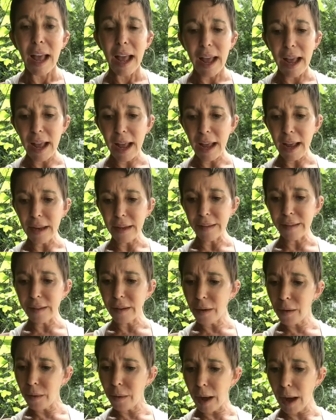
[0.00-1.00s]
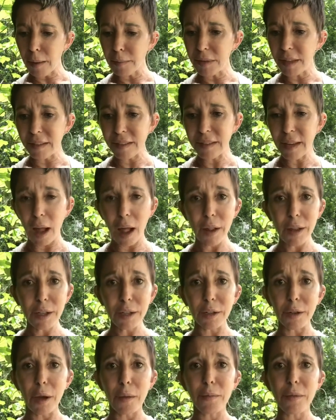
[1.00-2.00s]
And so I'm just telling
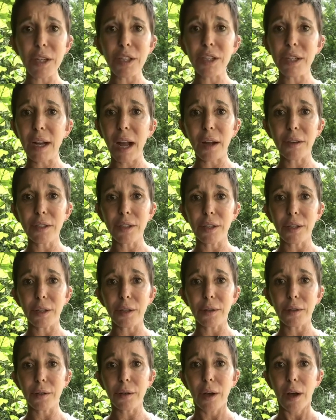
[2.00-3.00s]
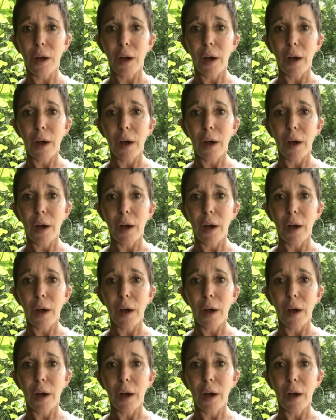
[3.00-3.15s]
you, I'm reaching out to you.